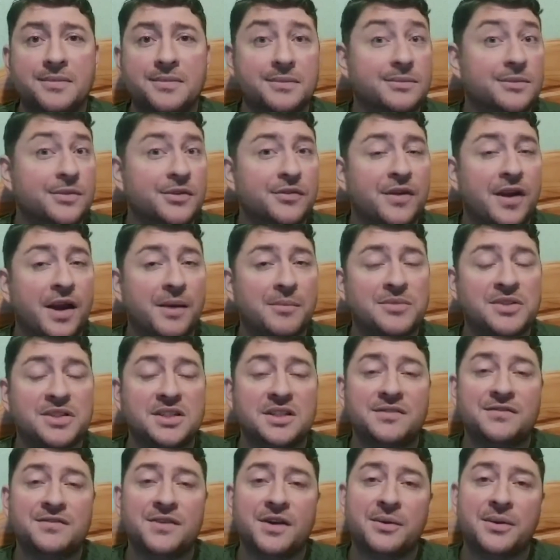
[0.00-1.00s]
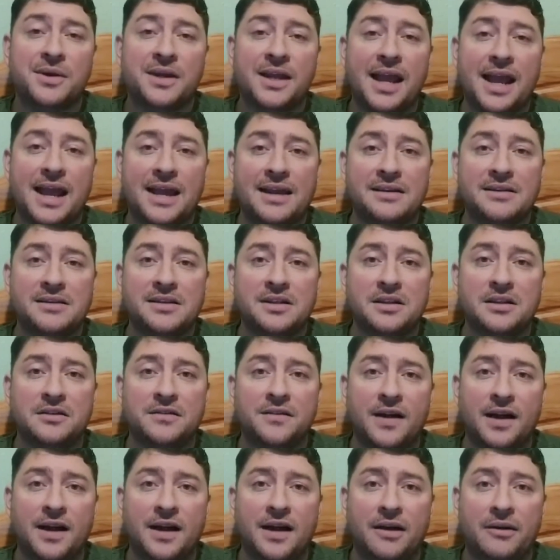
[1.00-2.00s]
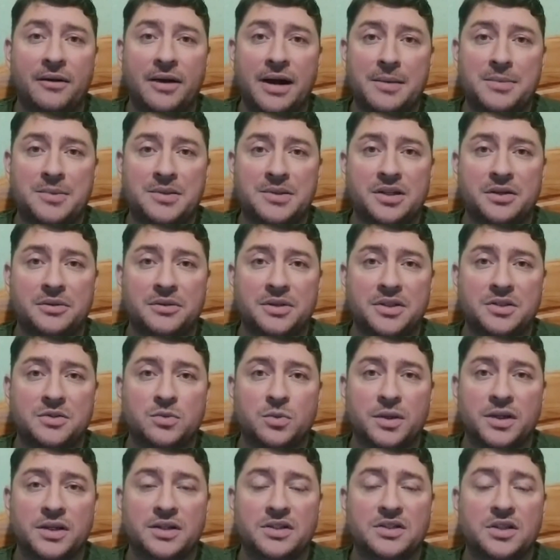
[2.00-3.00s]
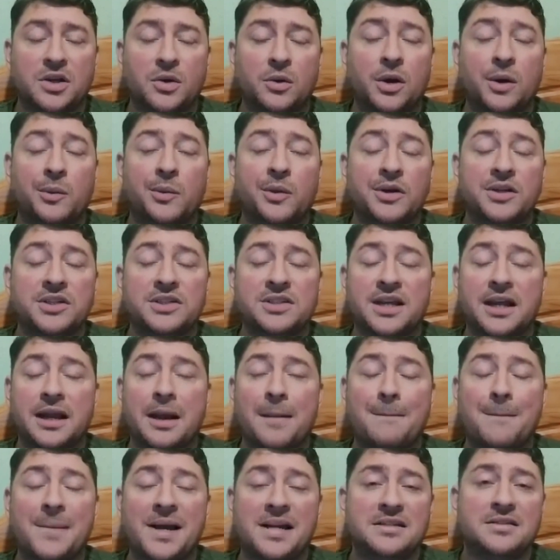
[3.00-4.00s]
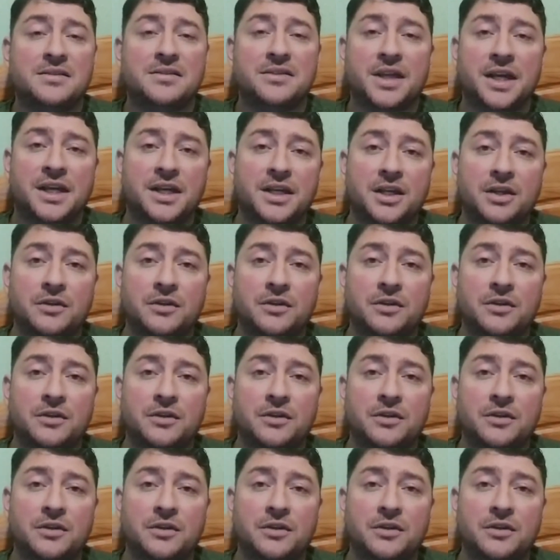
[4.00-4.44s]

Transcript: We've come to the very end of our episode this week. So I want to say a massive thank